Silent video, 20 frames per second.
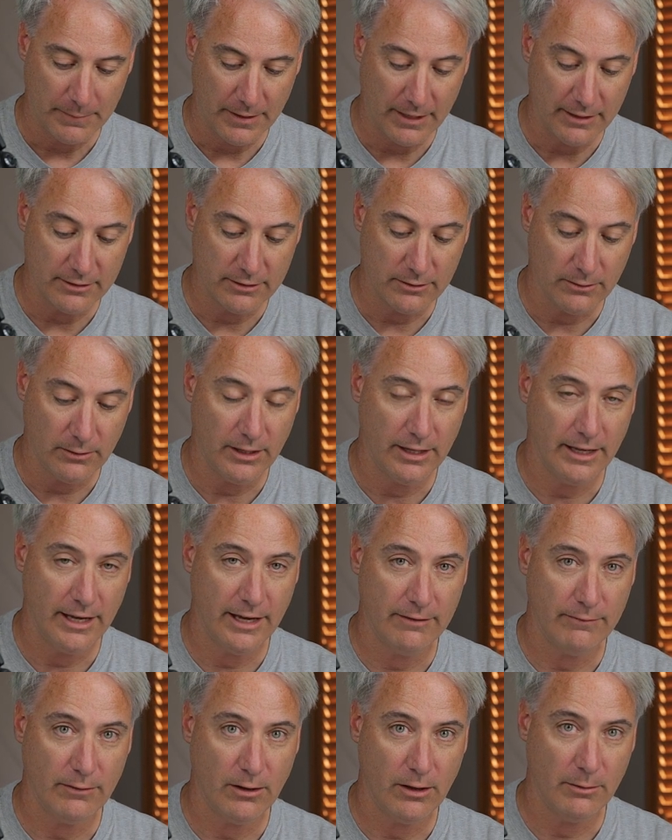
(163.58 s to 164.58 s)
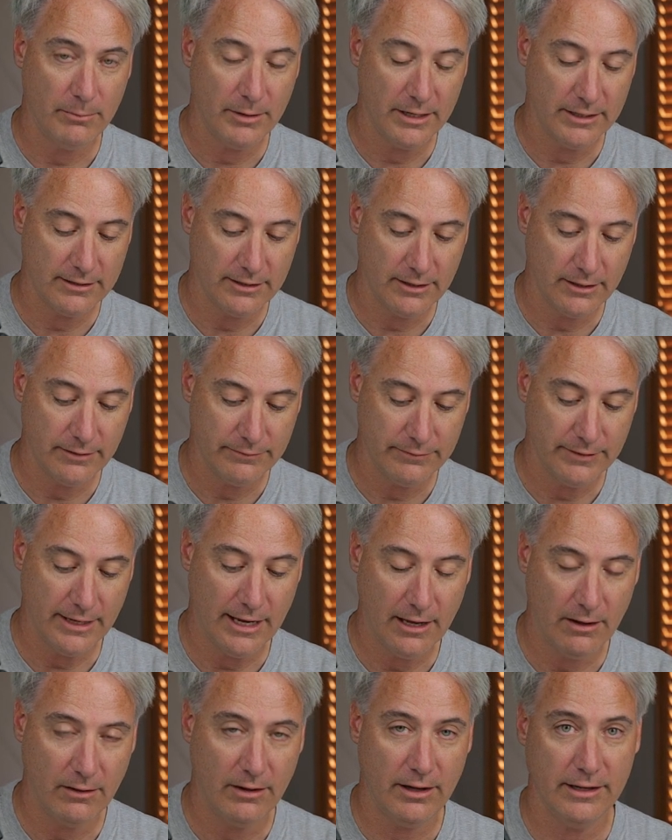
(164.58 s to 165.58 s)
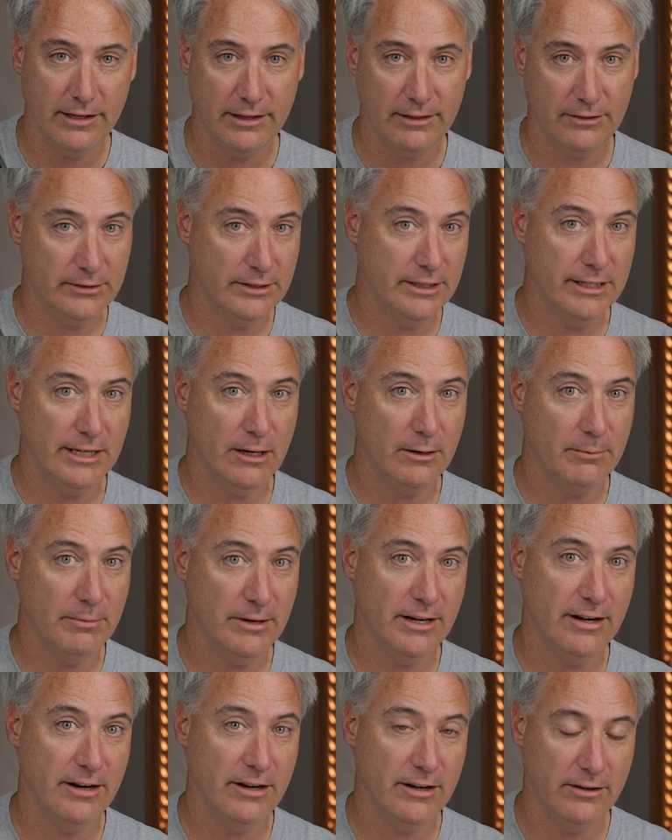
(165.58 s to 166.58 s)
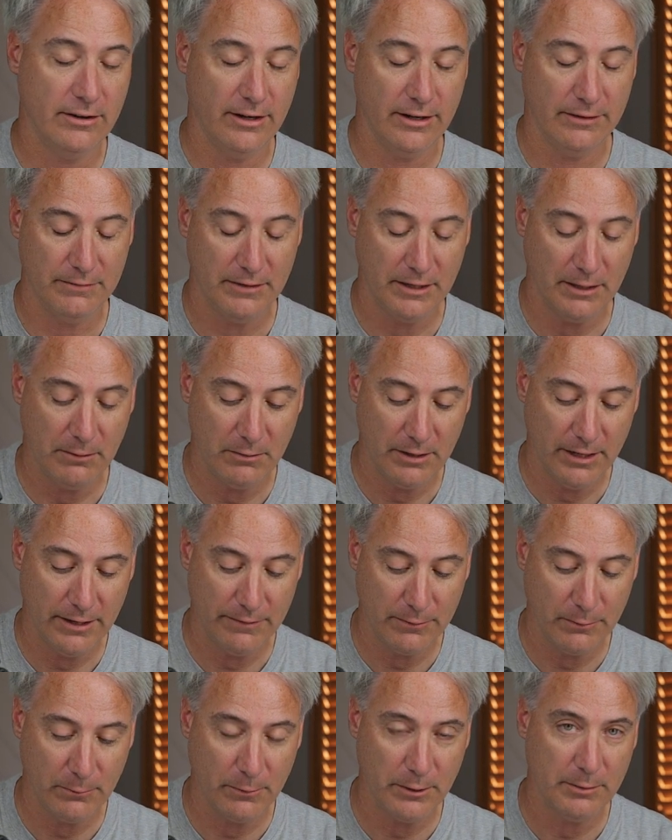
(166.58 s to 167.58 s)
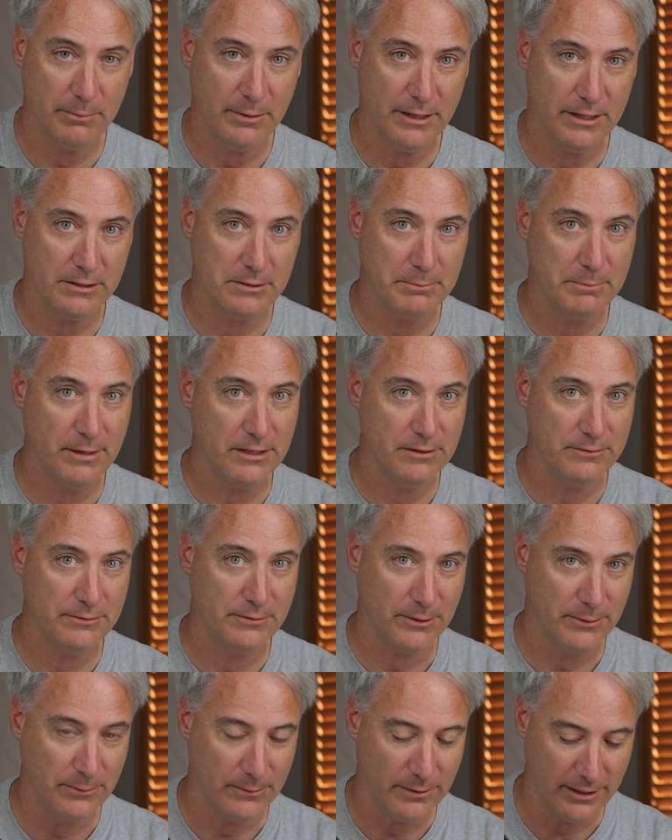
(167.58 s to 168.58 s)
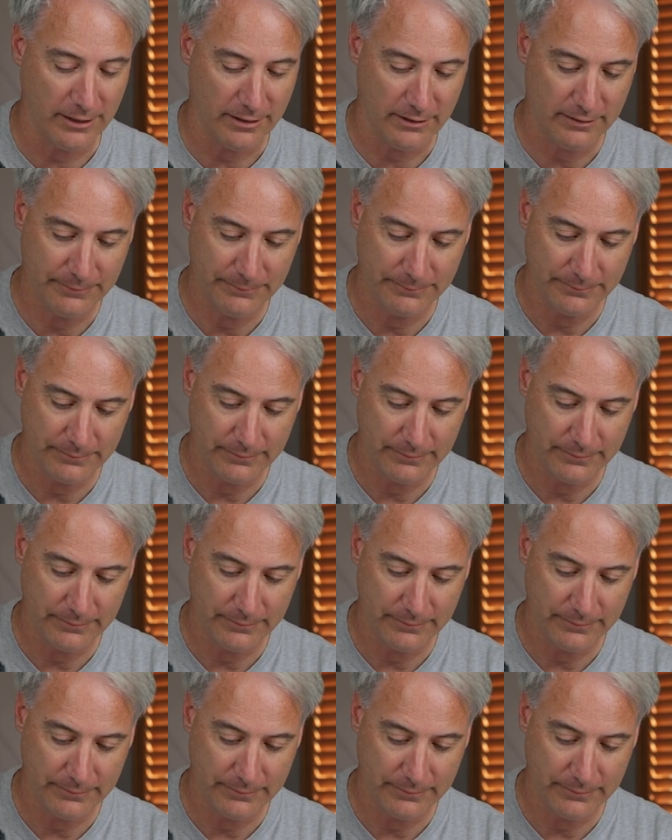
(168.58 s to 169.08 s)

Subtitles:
And so I'll have all my stuff now on a 3 terabyte hard drive, and I won't have to worry about space for a while.